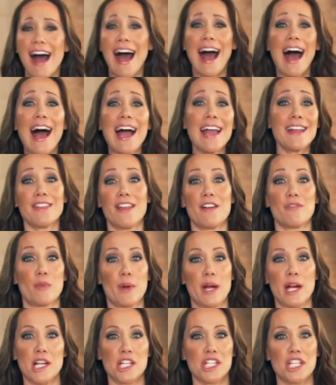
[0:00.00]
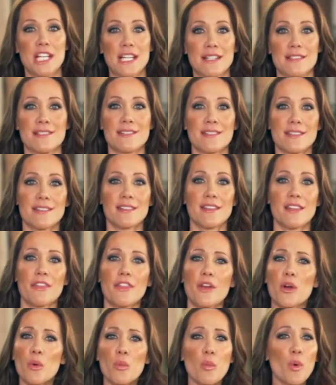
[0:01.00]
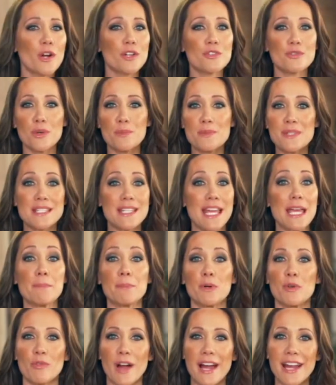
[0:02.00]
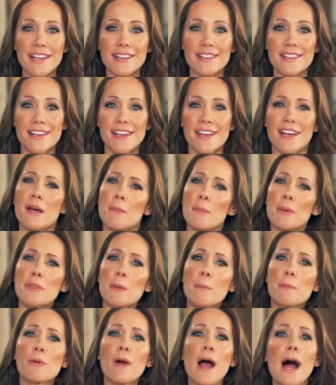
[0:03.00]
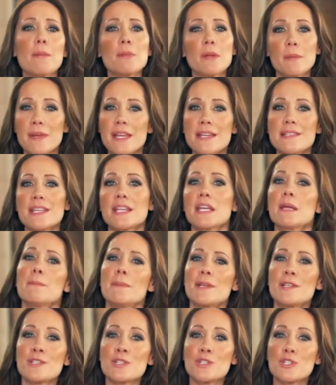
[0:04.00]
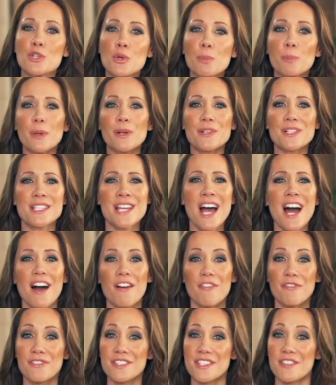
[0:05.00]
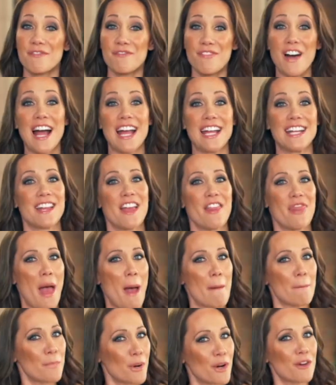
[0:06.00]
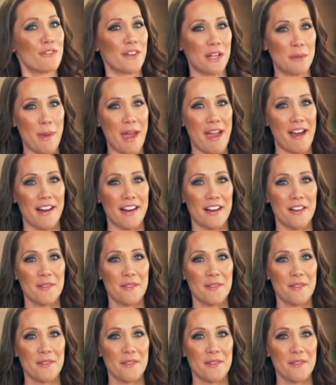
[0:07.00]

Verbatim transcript: I love wearing jeans. They're a wardrobe staple, right? But the problem is it can be super tough to find that perfect pair.